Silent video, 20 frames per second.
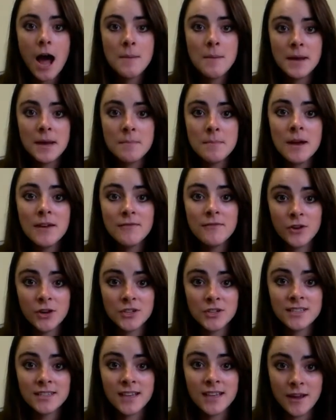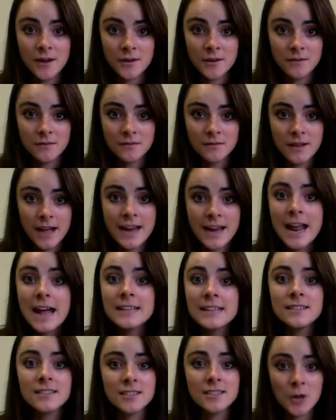I made my first sale, and it
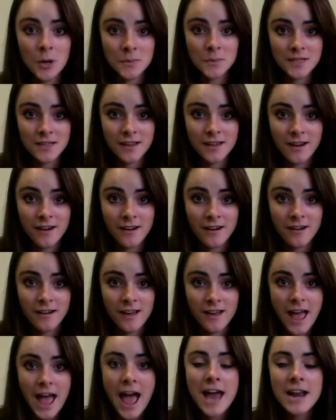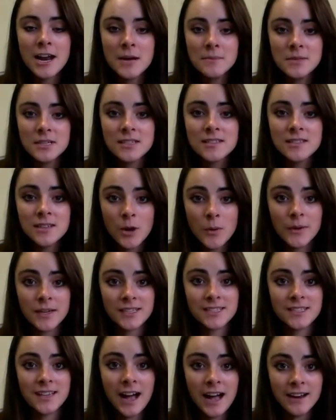hasn't stopped there. And I'm just so
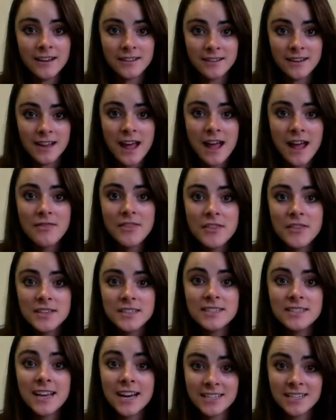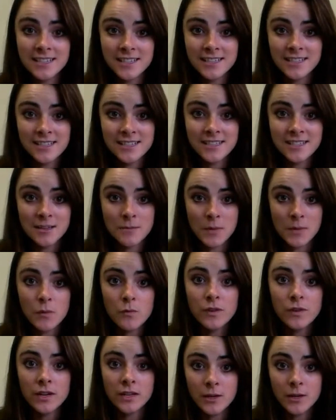excited that this is actually a system that
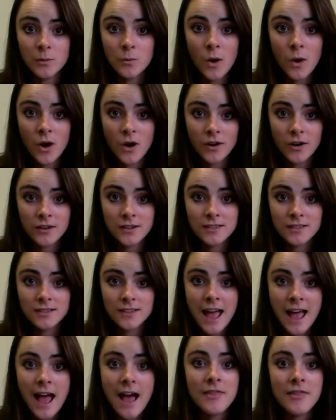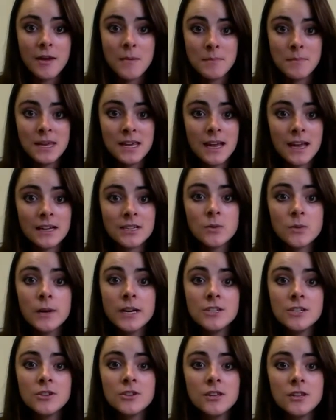really works, and that me, at
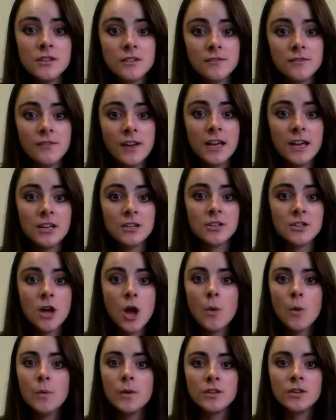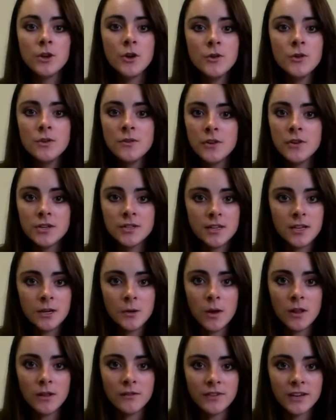22 years of age, with no university
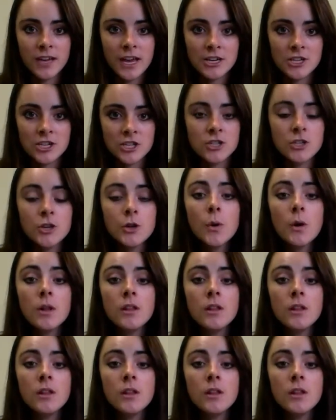qualifications, no